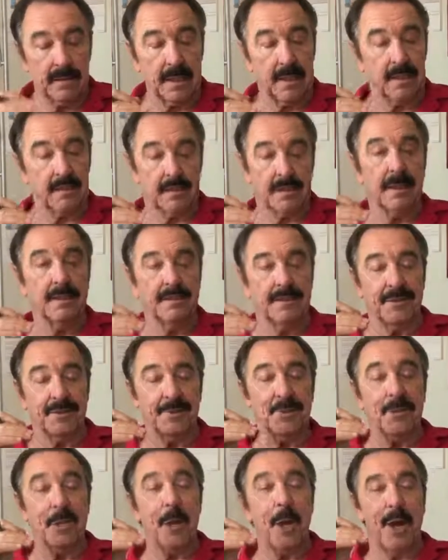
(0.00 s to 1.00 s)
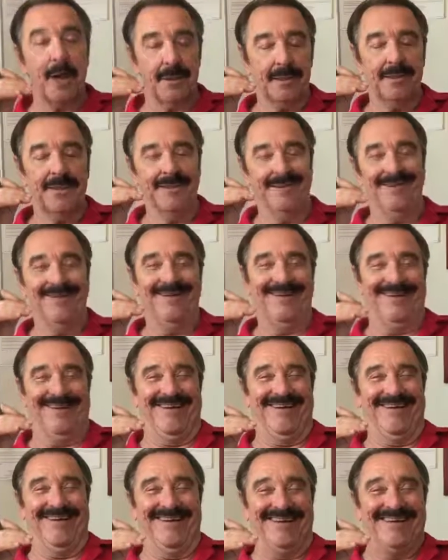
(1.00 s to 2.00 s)
There's a lot.
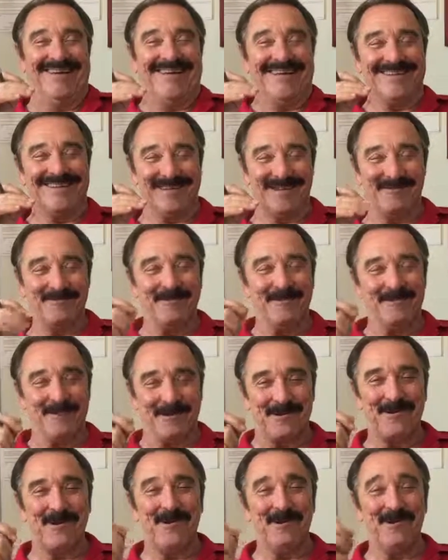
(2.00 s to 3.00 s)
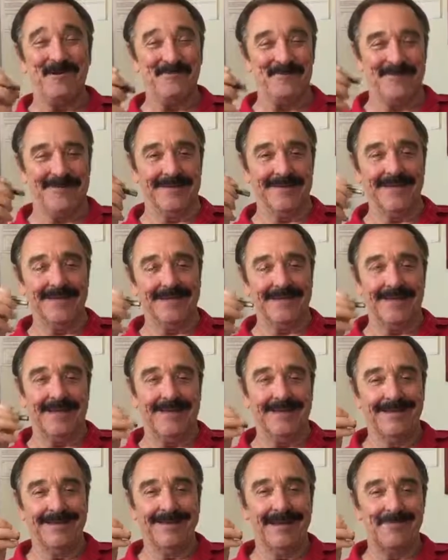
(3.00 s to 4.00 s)
It's like going to a carnival and
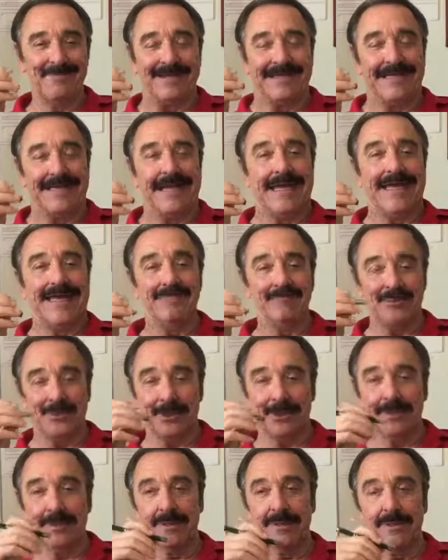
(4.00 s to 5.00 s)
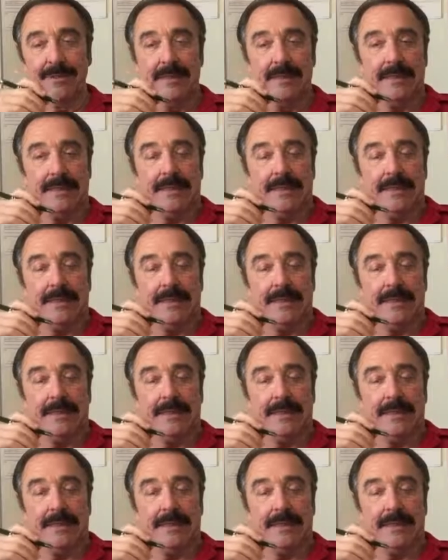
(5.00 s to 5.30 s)
saying how many games are there.